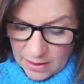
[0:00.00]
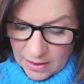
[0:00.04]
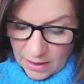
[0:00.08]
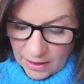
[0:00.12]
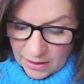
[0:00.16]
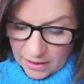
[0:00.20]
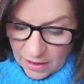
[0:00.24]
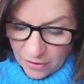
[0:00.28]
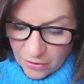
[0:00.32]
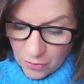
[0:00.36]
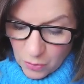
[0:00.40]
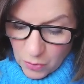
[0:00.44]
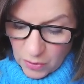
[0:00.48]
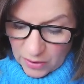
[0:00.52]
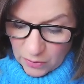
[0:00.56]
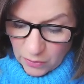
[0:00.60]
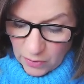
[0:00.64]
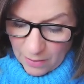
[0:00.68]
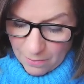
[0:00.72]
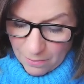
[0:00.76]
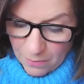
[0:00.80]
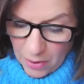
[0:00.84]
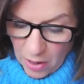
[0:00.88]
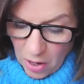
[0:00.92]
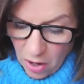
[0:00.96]
Another week
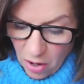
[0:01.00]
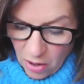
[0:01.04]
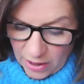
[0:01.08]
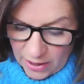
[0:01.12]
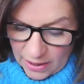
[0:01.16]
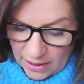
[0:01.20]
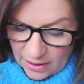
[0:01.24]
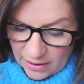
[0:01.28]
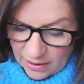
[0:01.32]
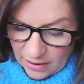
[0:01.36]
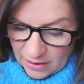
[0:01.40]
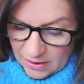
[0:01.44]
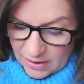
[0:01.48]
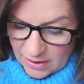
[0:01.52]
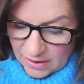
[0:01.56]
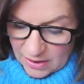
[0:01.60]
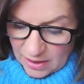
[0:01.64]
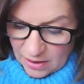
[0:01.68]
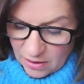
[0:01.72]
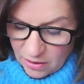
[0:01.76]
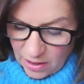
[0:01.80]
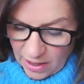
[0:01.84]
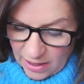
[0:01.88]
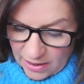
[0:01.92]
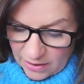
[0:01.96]
went by and I
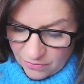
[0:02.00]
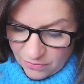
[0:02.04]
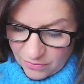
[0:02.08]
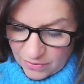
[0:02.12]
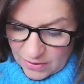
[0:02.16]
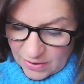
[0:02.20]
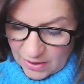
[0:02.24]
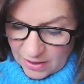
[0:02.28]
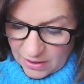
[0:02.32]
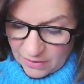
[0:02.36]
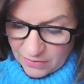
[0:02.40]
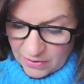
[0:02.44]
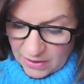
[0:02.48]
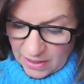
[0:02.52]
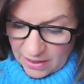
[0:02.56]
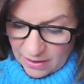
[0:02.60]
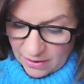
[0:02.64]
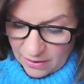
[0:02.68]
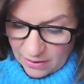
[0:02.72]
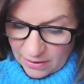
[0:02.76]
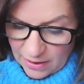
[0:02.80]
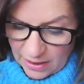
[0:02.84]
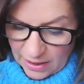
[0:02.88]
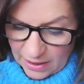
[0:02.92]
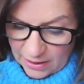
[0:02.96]
still hadn't received
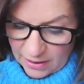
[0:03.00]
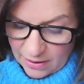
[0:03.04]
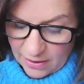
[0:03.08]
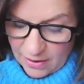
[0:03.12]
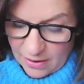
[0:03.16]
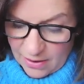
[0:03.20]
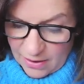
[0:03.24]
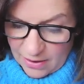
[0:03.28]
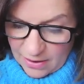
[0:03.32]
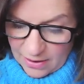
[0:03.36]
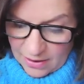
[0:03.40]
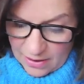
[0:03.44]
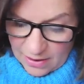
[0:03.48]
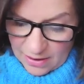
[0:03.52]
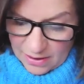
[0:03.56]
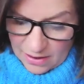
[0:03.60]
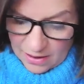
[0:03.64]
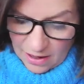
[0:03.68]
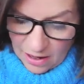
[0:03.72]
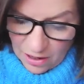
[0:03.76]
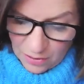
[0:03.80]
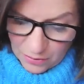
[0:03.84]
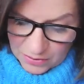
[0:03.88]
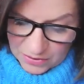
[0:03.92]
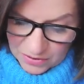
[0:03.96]
anything.
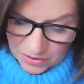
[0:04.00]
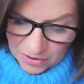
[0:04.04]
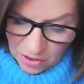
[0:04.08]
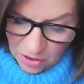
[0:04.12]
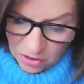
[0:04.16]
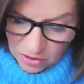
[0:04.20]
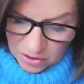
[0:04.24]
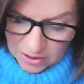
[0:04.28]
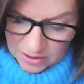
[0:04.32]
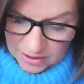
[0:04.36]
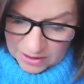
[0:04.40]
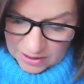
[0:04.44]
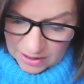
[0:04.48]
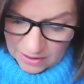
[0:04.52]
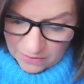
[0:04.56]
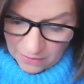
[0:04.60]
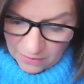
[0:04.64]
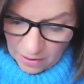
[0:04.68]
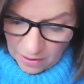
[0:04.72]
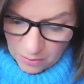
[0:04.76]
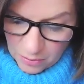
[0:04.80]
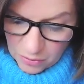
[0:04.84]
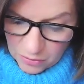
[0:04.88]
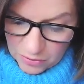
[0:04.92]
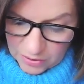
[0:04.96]
I was starting to give
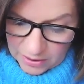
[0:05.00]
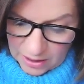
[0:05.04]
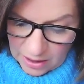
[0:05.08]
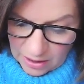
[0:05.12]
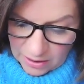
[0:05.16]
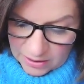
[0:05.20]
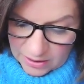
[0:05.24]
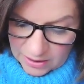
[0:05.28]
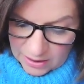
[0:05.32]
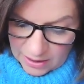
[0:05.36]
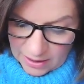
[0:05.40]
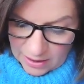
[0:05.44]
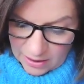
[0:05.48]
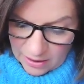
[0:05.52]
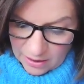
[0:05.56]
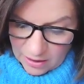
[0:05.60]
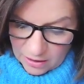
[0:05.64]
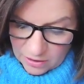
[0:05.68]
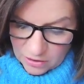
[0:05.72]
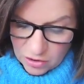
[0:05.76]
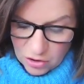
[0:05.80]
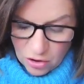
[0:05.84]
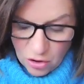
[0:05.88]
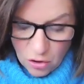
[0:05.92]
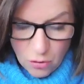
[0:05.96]
up on the idea
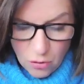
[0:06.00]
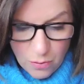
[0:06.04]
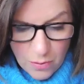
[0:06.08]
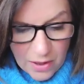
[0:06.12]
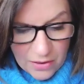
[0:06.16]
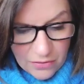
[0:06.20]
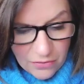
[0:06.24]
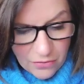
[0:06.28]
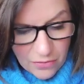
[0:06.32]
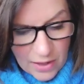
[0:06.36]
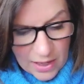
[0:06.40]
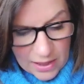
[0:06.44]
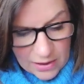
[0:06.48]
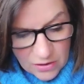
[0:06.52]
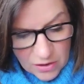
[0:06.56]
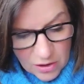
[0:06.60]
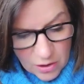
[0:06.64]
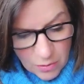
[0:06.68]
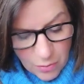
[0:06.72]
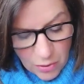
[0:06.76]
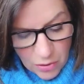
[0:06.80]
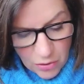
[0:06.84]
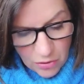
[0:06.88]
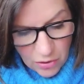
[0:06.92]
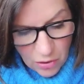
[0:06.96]
and told my friends
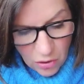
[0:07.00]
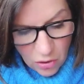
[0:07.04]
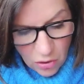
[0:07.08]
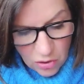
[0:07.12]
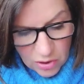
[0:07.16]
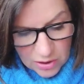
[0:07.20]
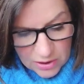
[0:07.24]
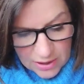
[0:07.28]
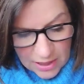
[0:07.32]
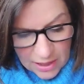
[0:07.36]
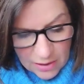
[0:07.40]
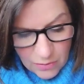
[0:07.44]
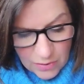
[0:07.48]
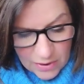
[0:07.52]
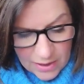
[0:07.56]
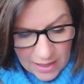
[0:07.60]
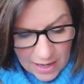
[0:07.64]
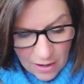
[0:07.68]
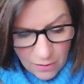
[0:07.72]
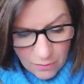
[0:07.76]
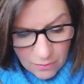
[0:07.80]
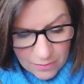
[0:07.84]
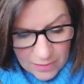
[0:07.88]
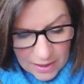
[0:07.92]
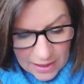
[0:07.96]
to book the holiday
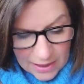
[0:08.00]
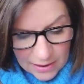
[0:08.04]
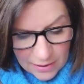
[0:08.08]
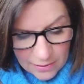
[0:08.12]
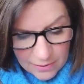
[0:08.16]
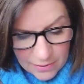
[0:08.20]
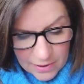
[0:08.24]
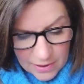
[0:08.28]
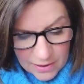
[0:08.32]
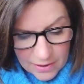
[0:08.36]
without me.